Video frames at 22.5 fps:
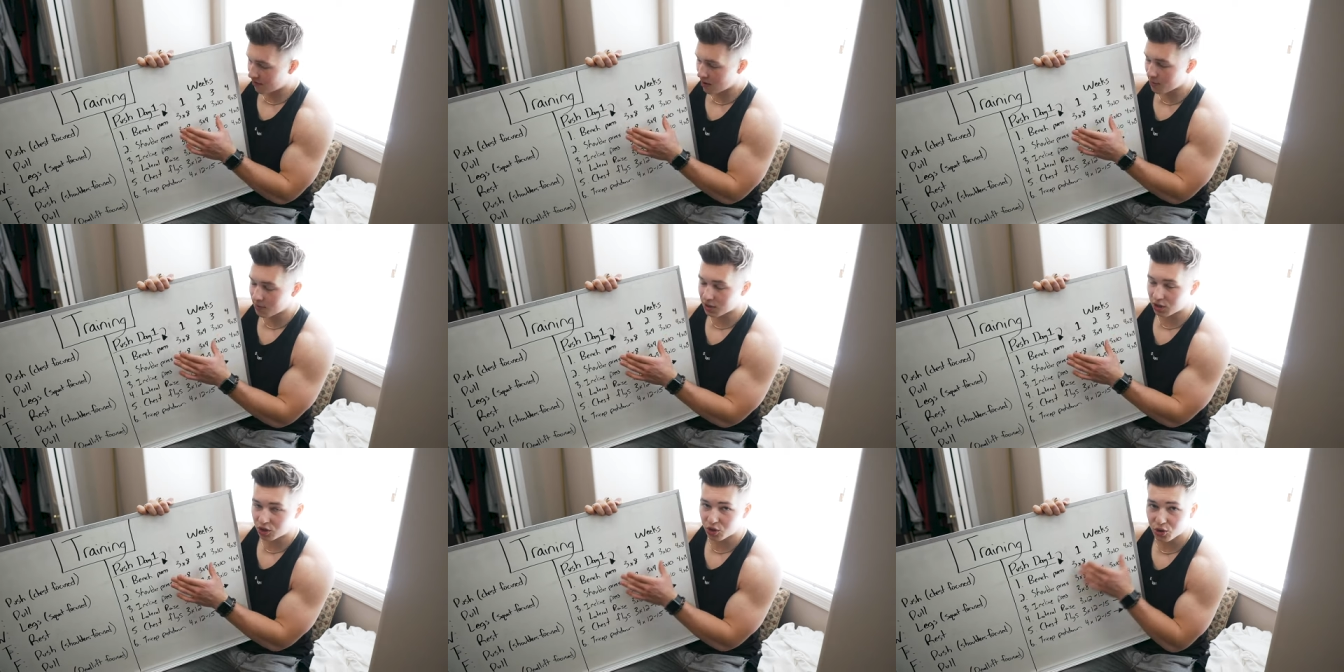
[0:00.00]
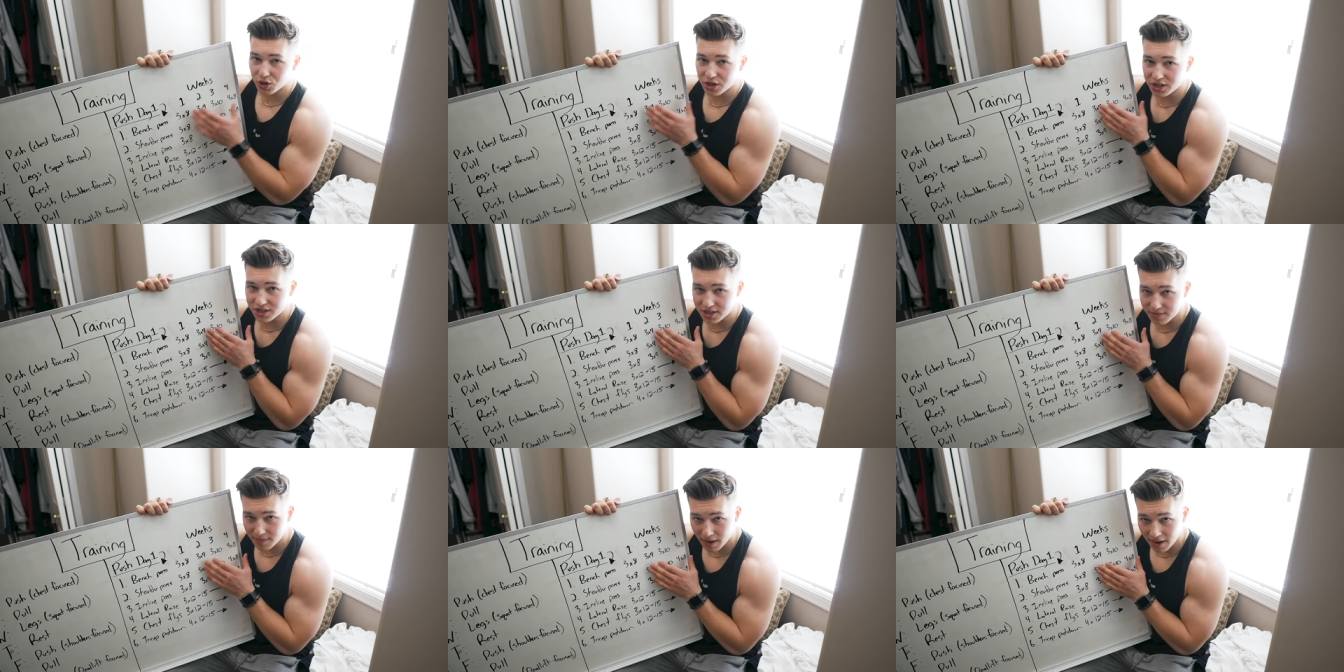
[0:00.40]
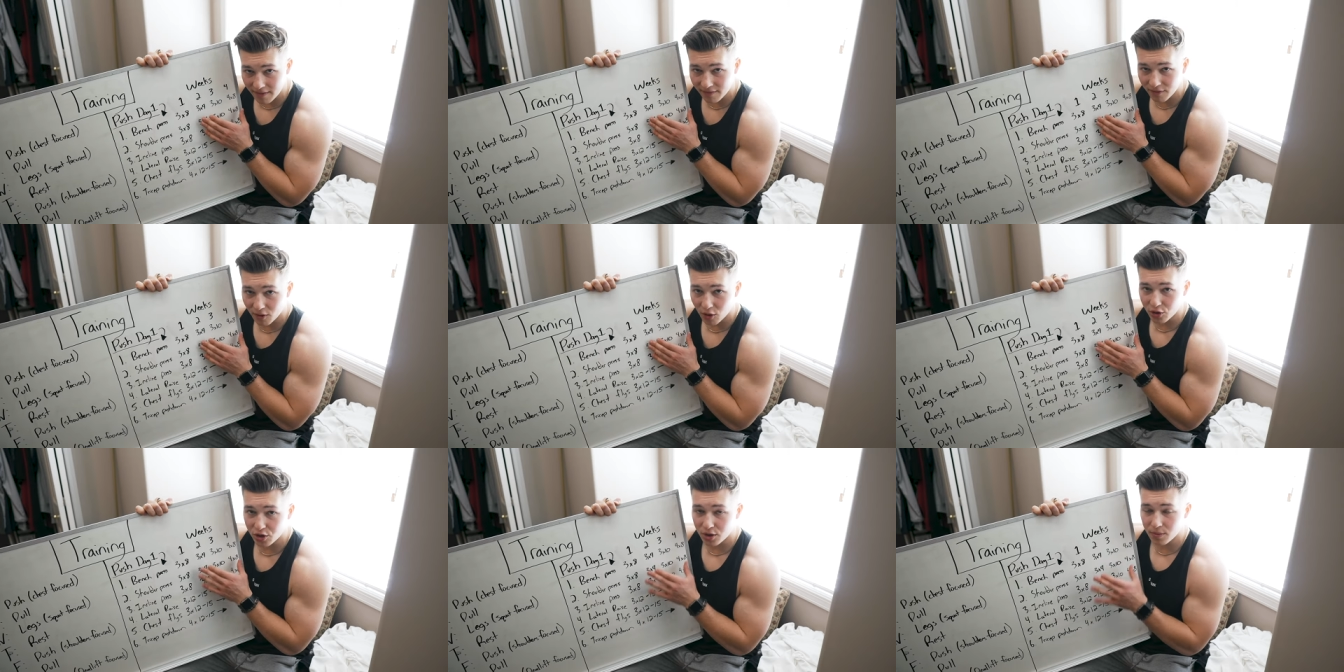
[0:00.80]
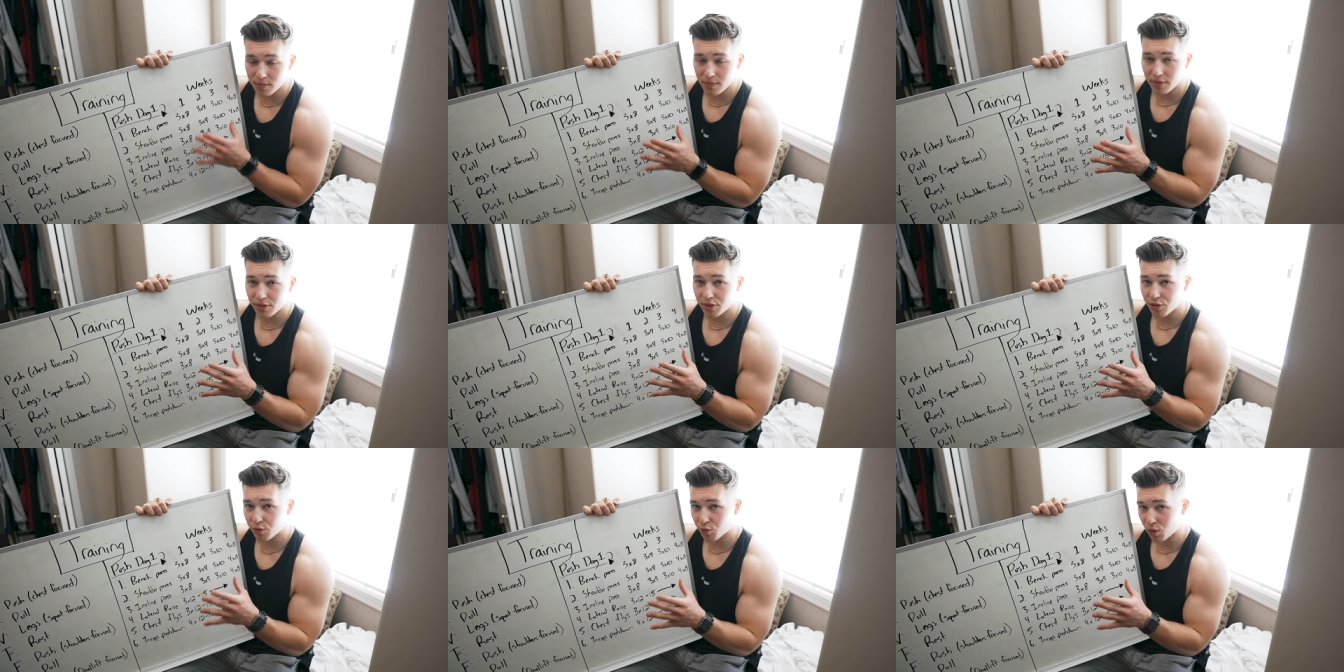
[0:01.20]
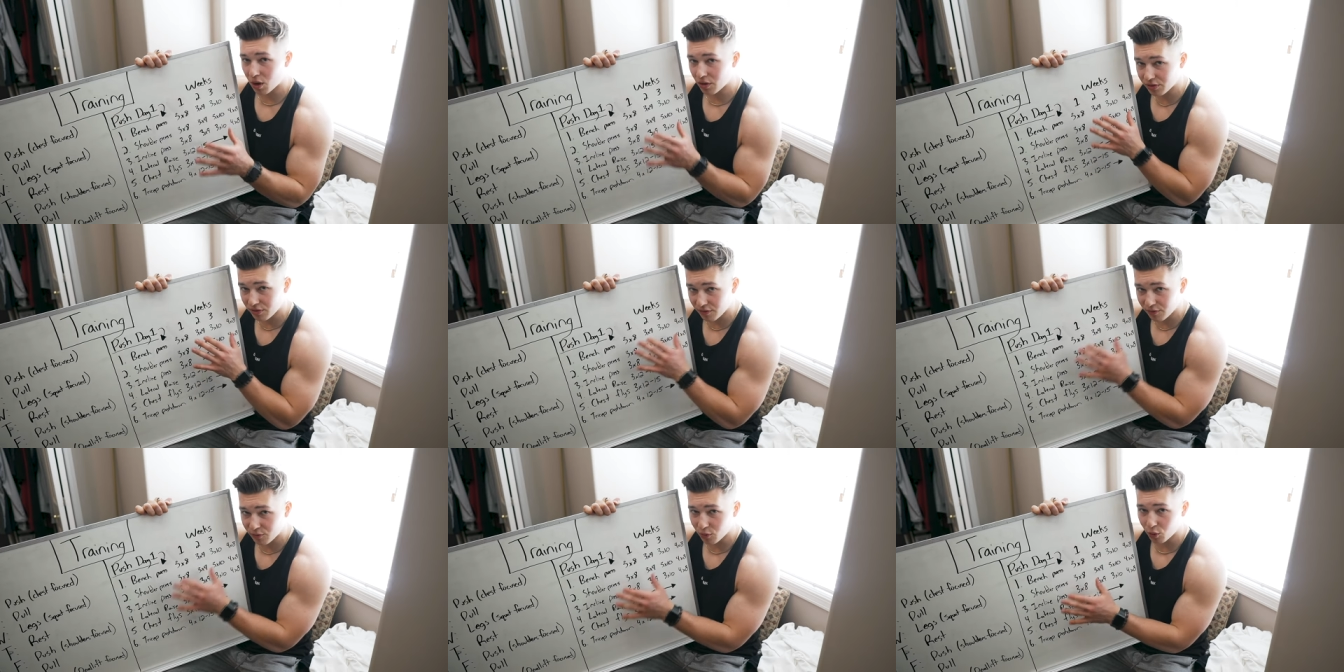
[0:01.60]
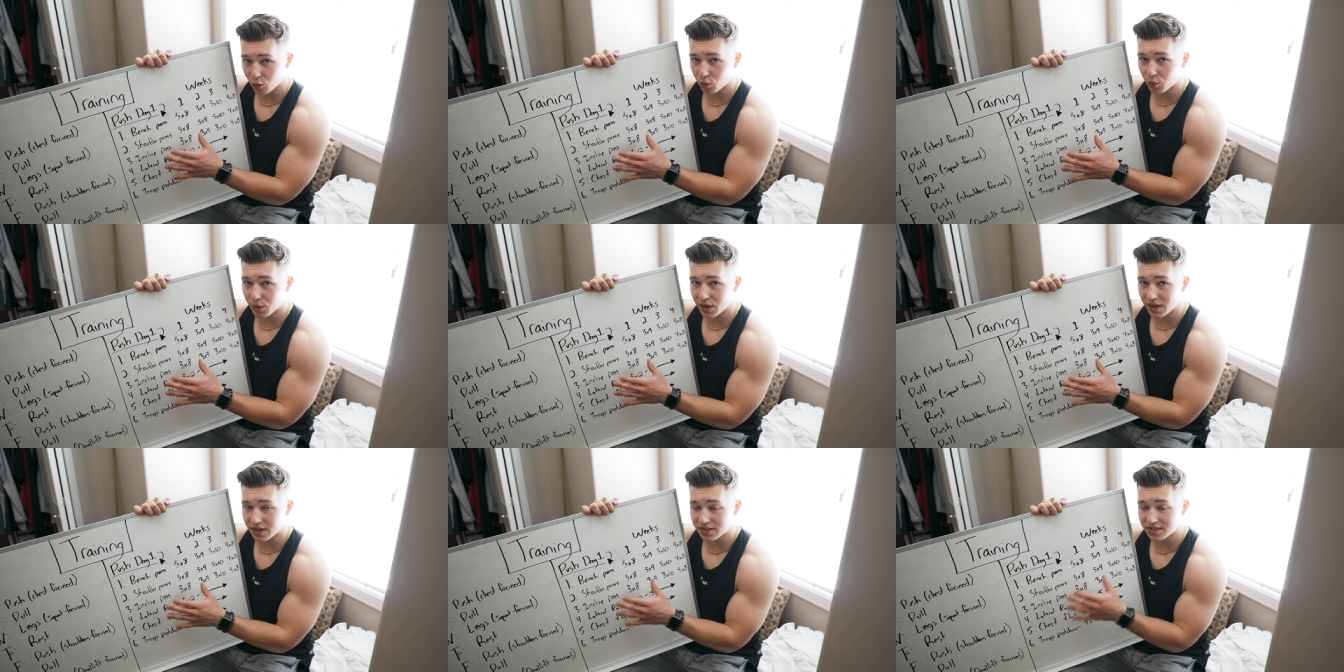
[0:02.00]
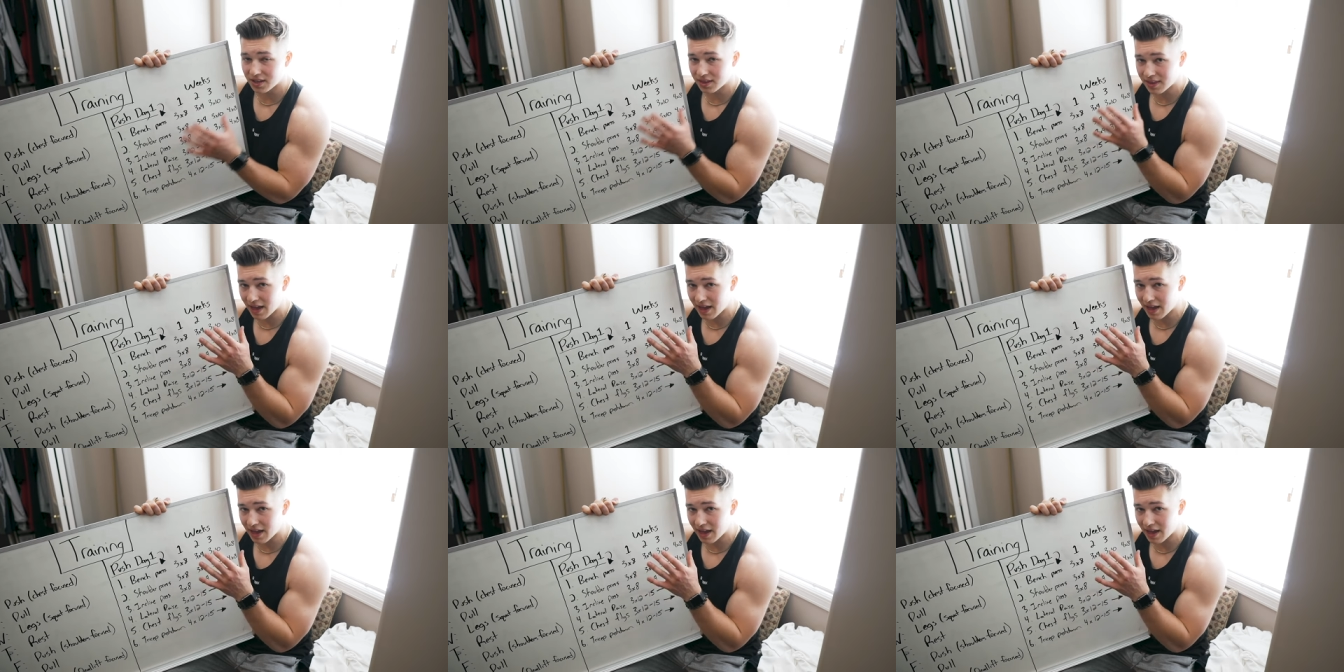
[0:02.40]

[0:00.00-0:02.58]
If I'm increasing my volume throughout the 4 weeks,